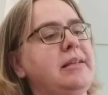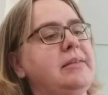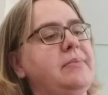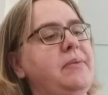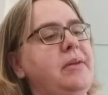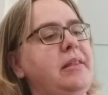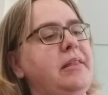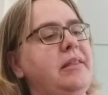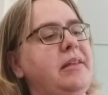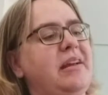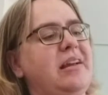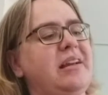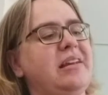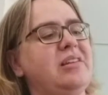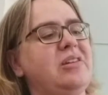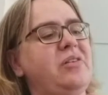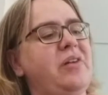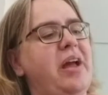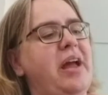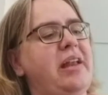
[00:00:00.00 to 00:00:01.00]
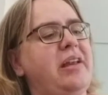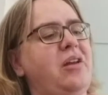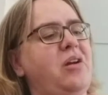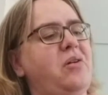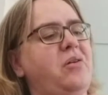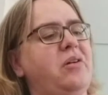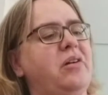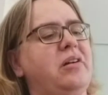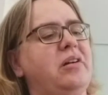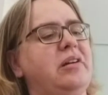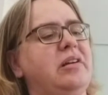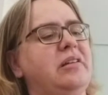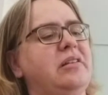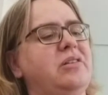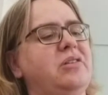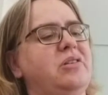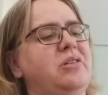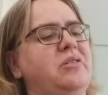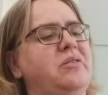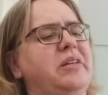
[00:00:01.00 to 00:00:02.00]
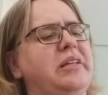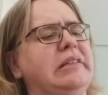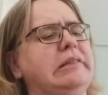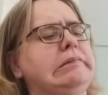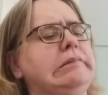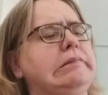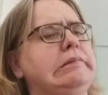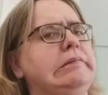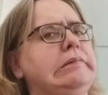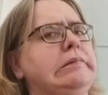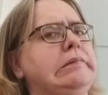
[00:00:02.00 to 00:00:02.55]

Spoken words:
be thick because you add yogurt to it.